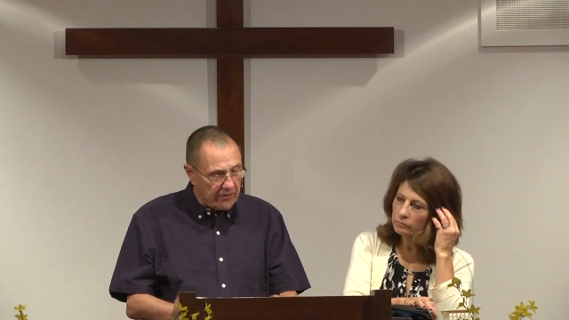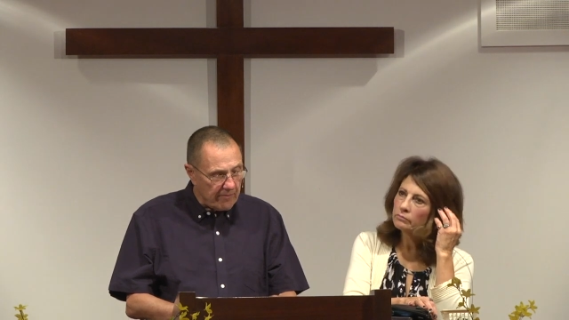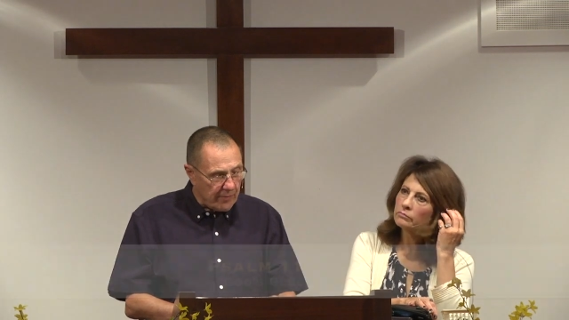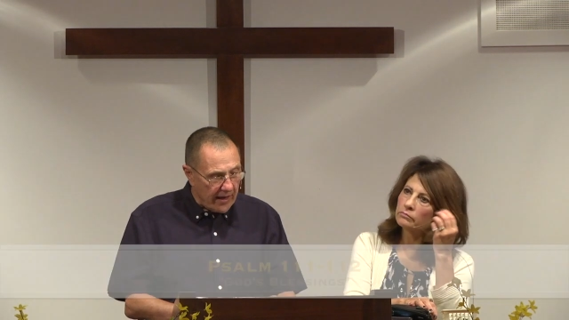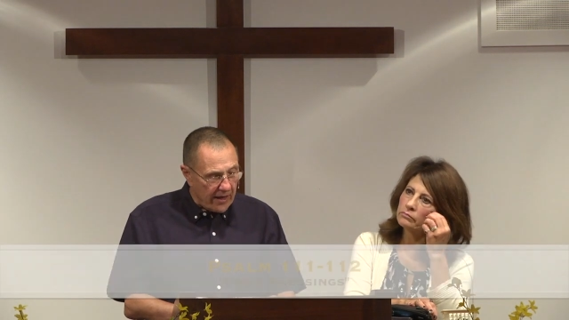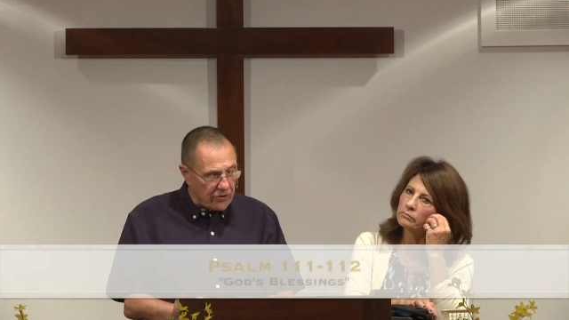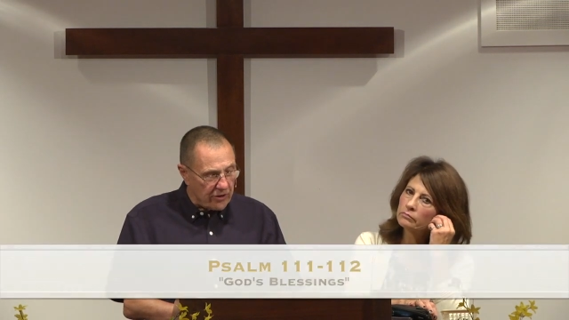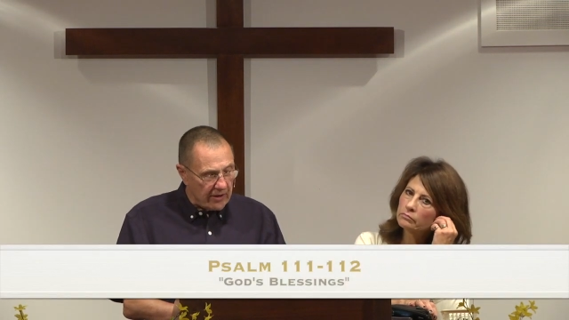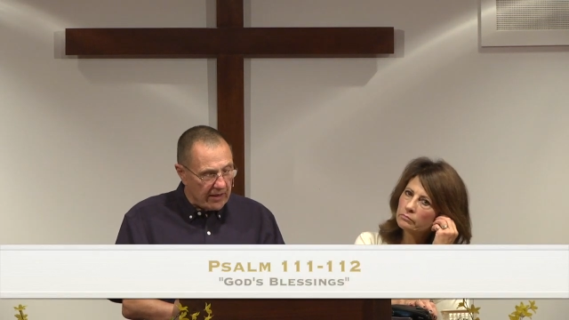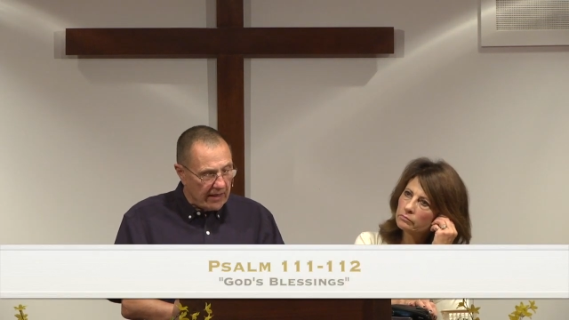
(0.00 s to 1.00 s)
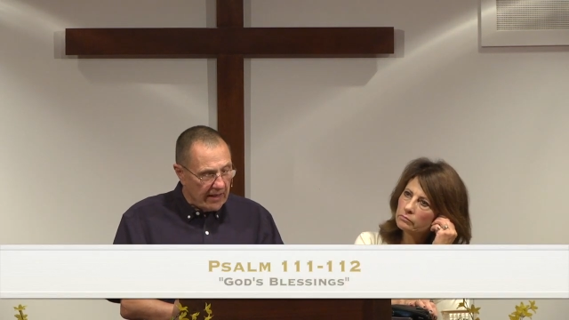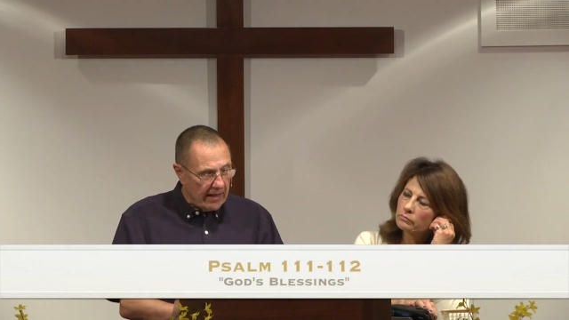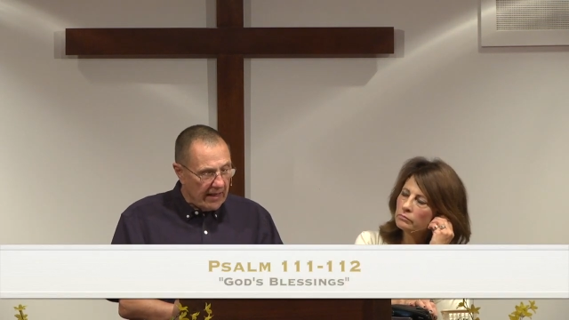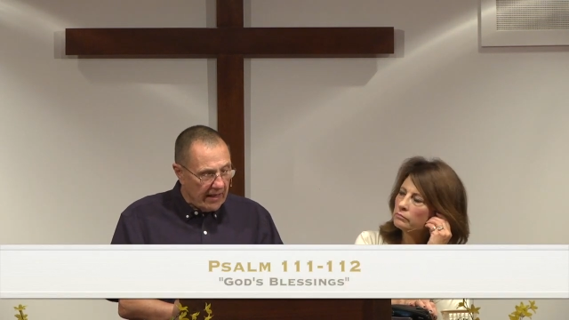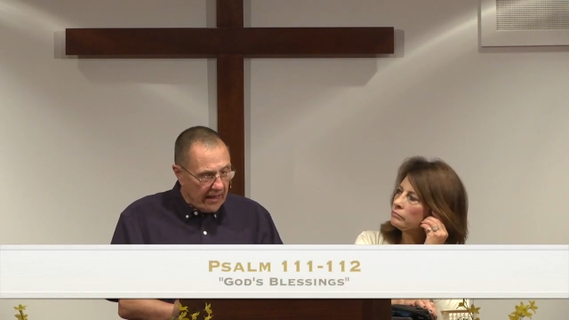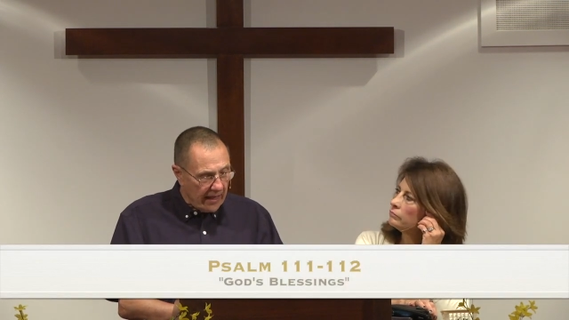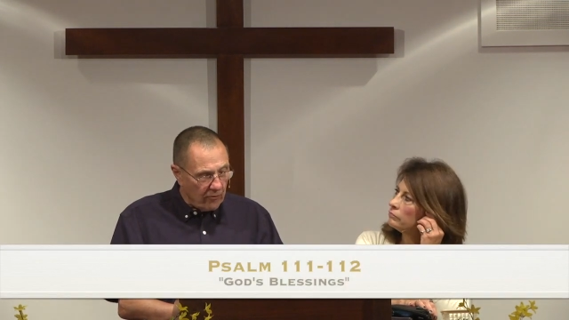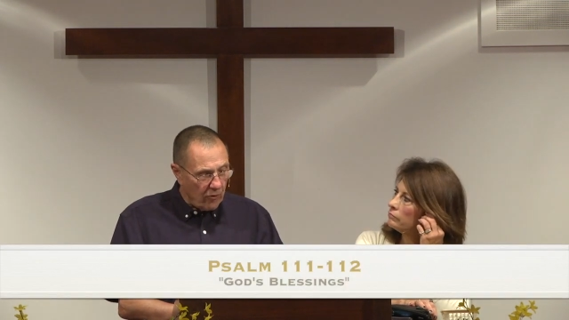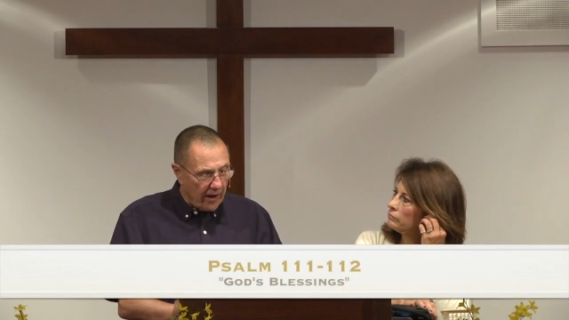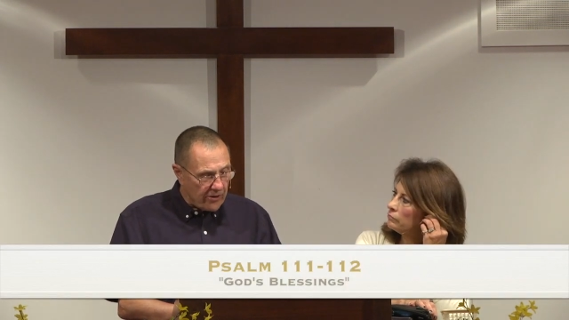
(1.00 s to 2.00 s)
Speaker 1: of compassion
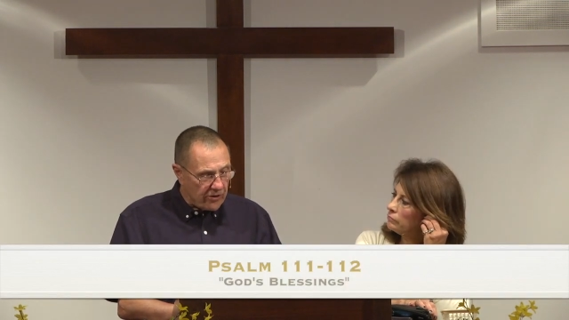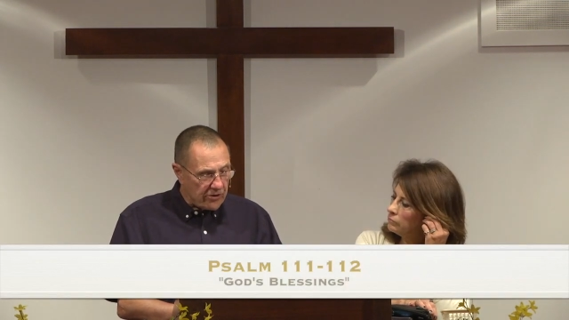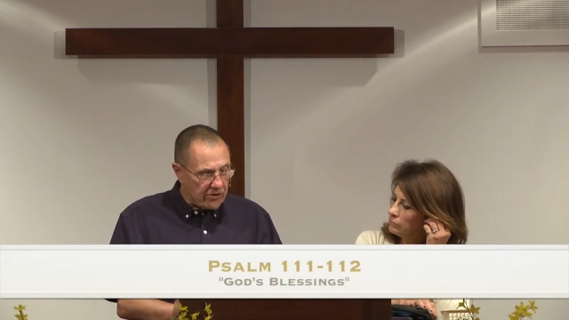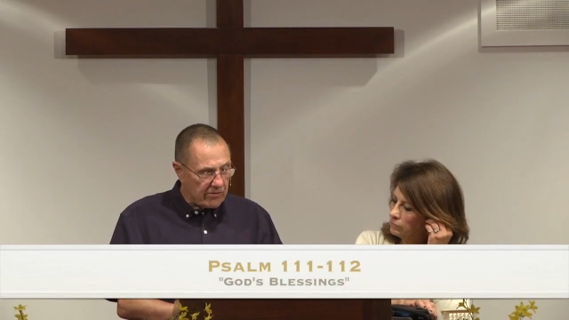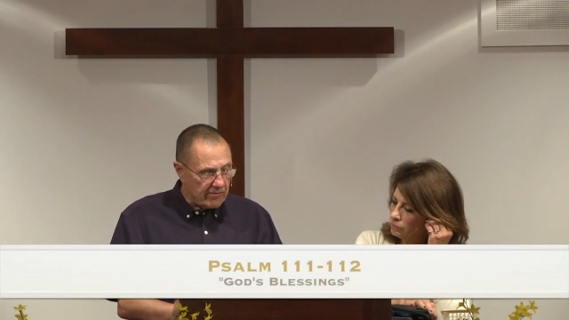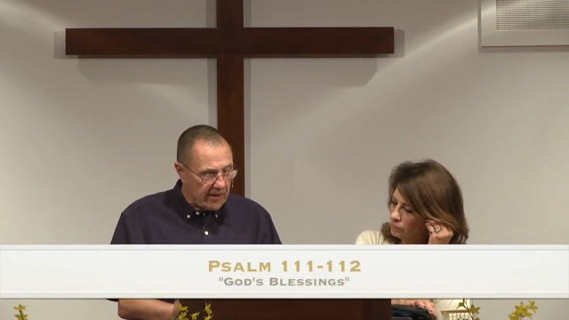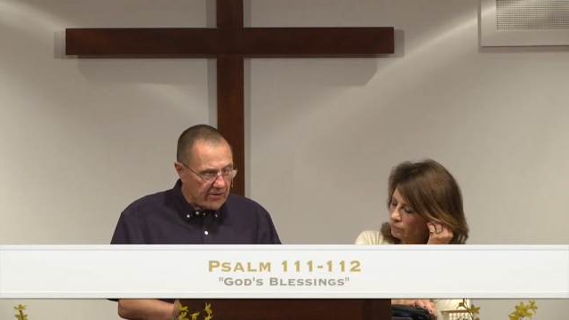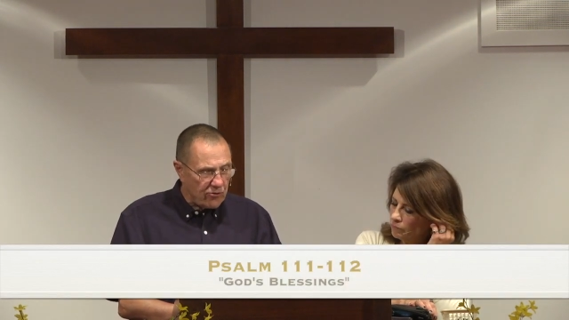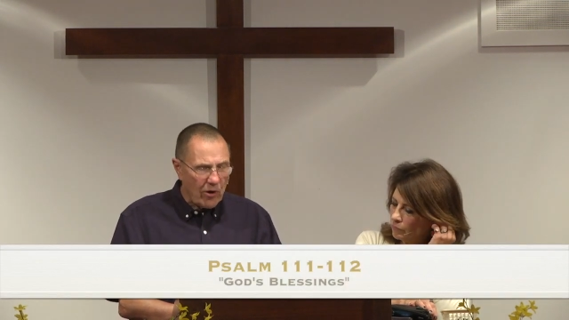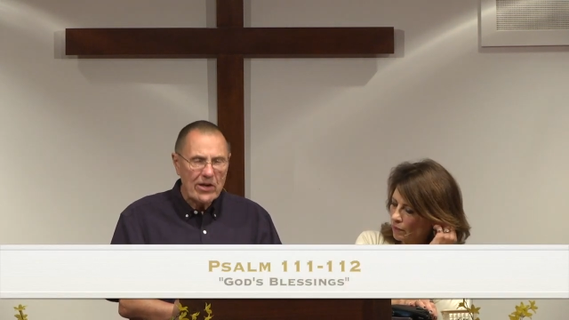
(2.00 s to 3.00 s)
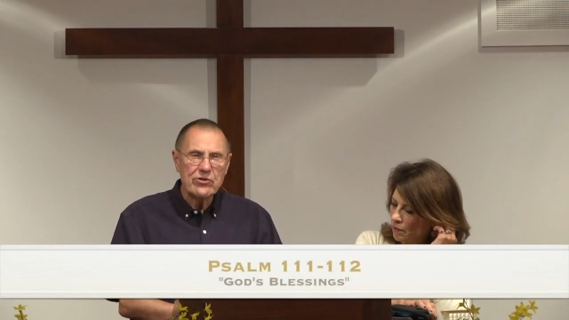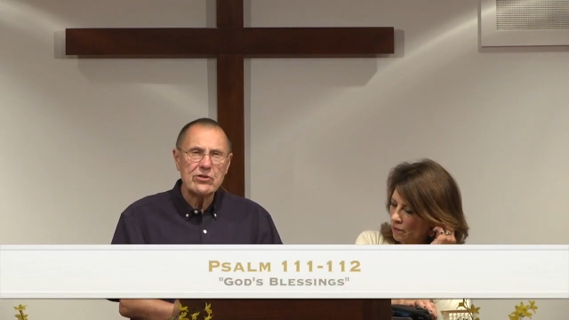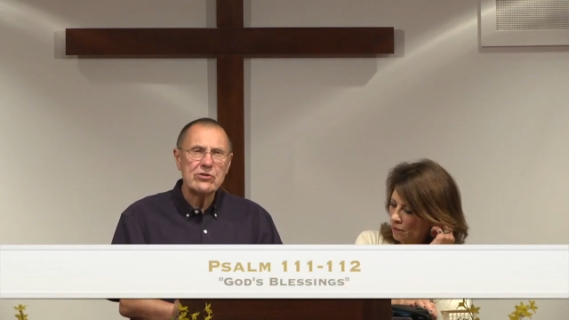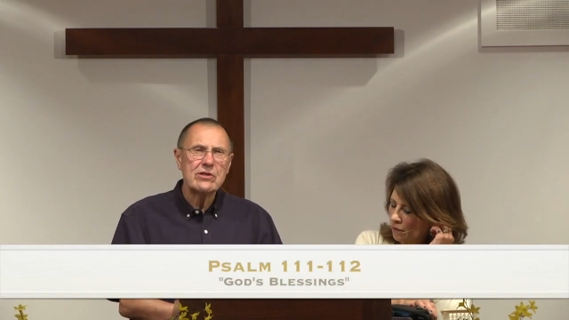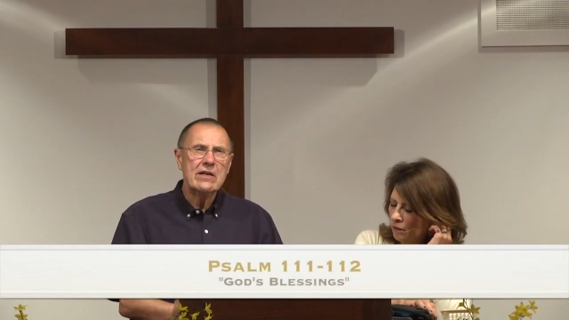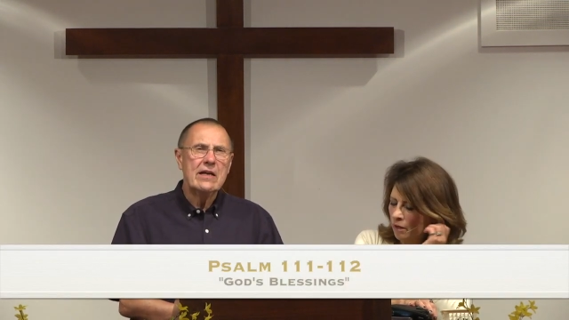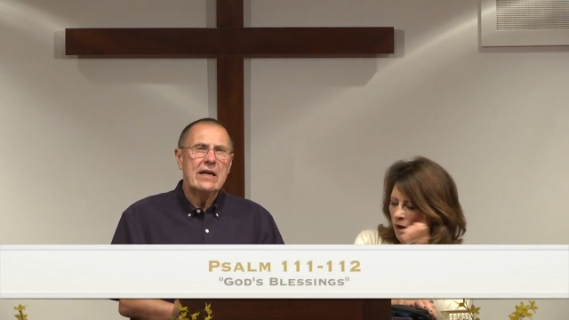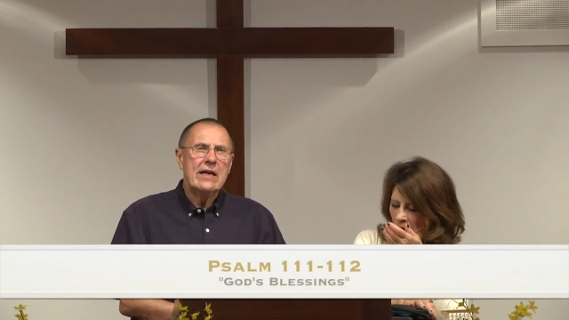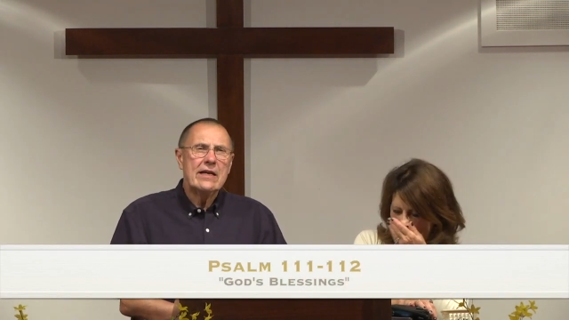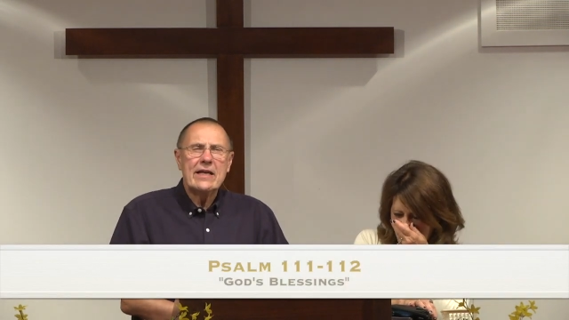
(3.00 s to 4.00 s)
and righteous. He's gracious.
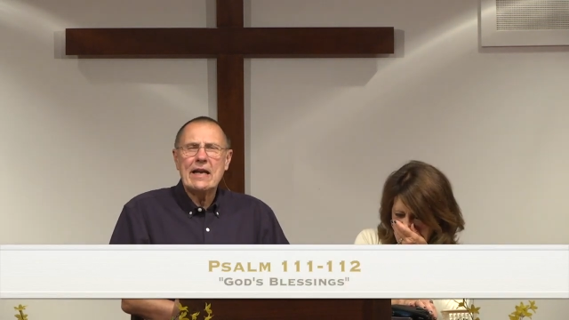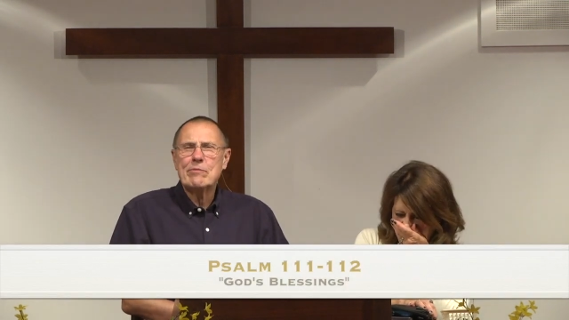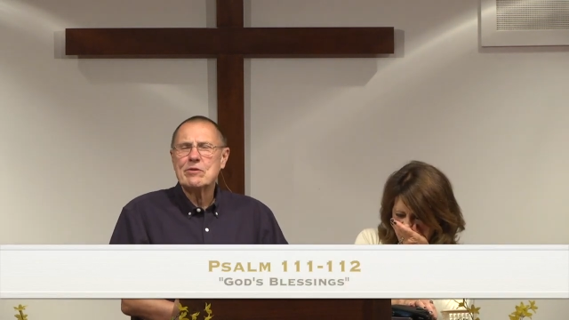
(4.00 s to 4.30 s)
Get up